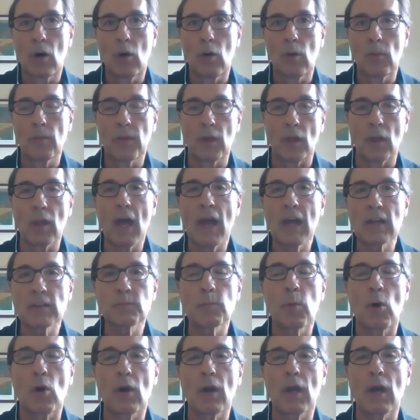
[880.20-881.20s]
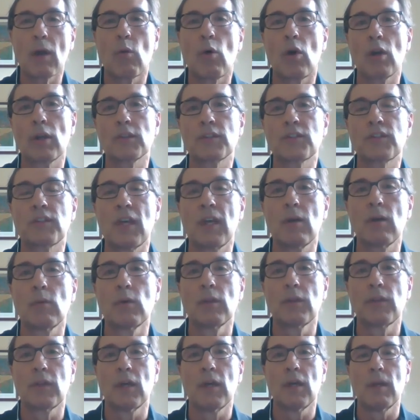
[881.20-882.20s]
So the last part I want to
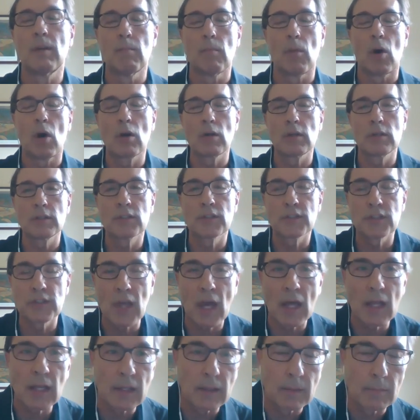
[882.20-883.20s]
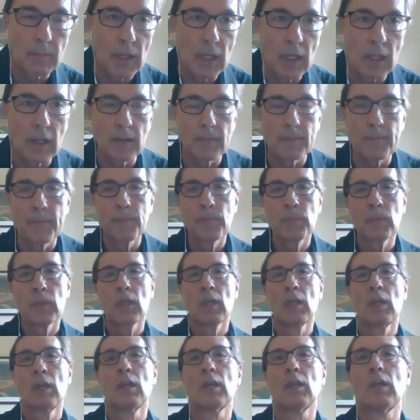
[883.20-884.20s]
say with it, Martin
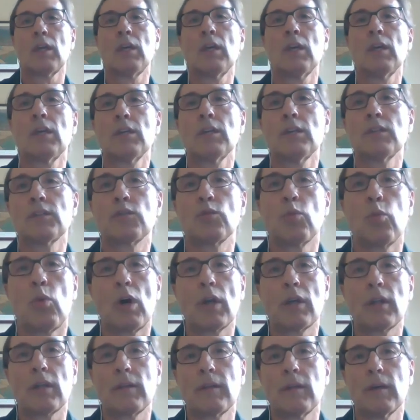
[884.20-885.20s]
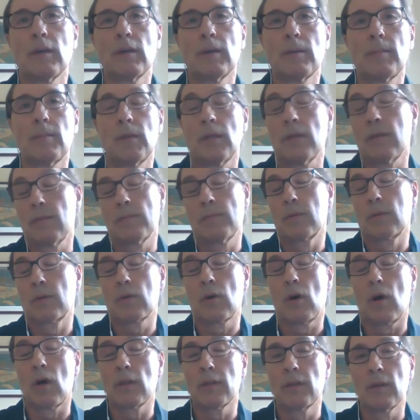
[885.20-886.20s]
Seligman is one of
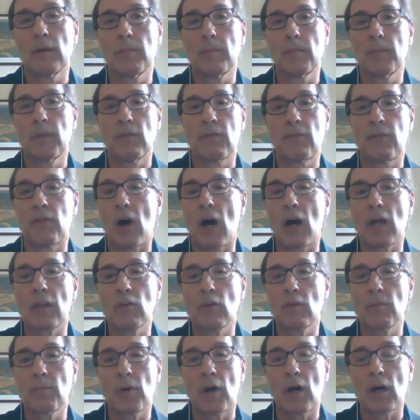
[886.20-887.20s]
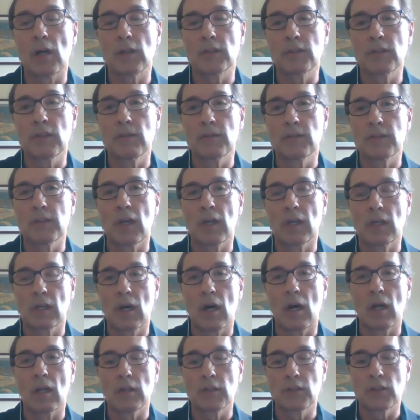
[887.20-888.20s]
called the father of positive
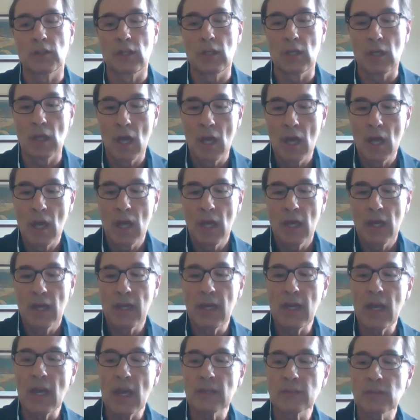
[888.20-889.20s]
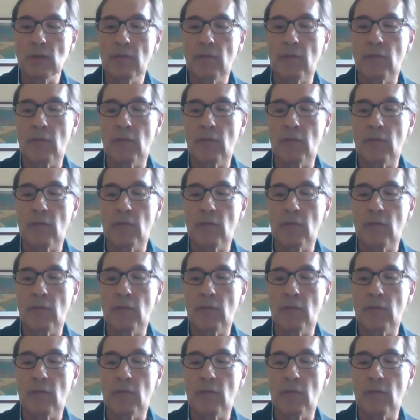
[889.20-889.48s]
psychology. he